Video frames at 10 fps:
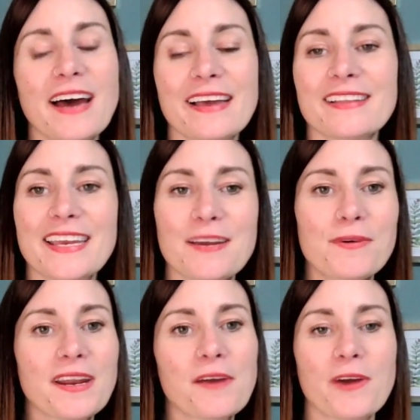I like it
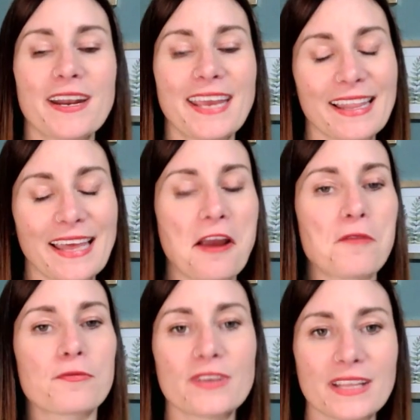when I want to get like a
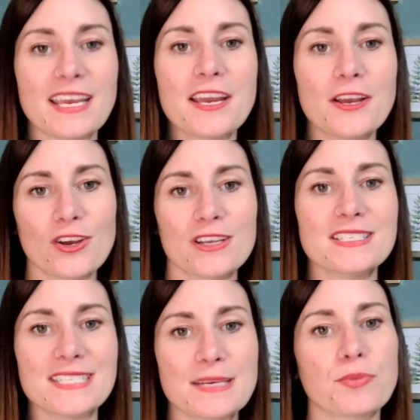really
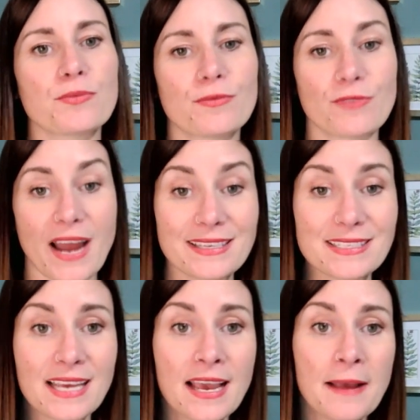good deep rest.